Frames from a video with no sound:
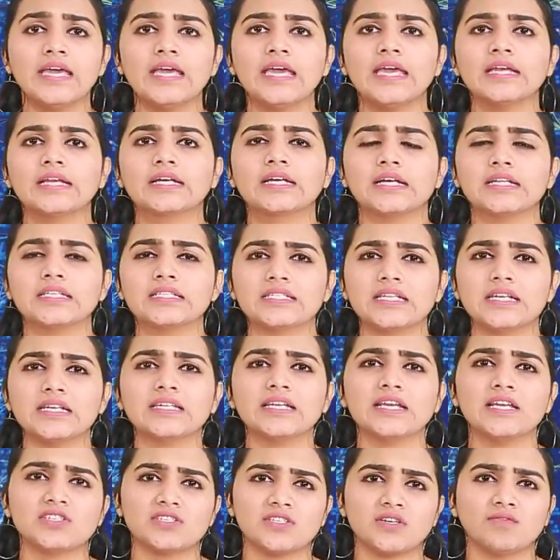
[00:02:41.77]
in consultation
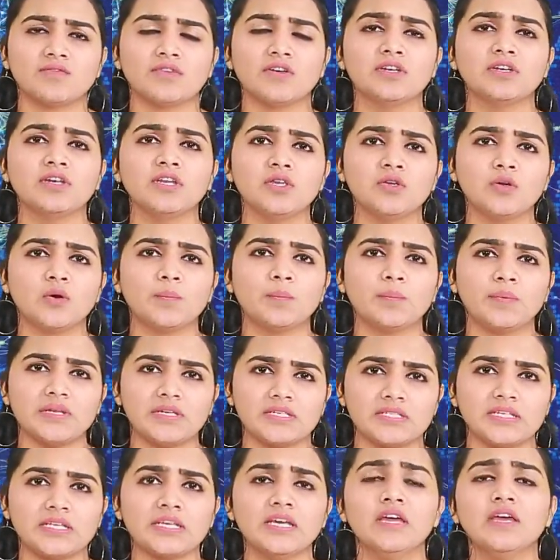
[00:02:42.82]
consultation with
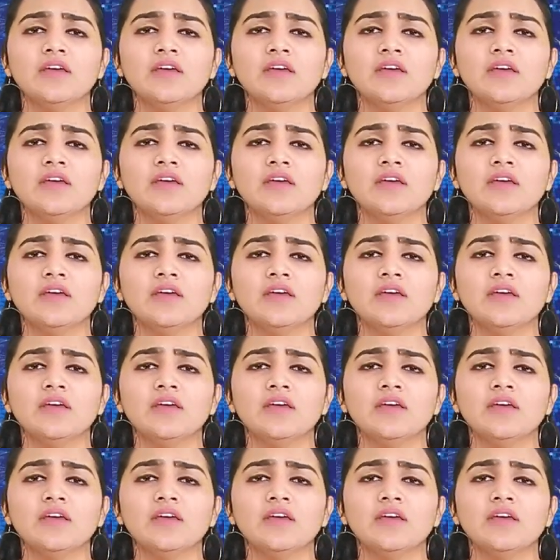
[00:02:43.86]
DOPT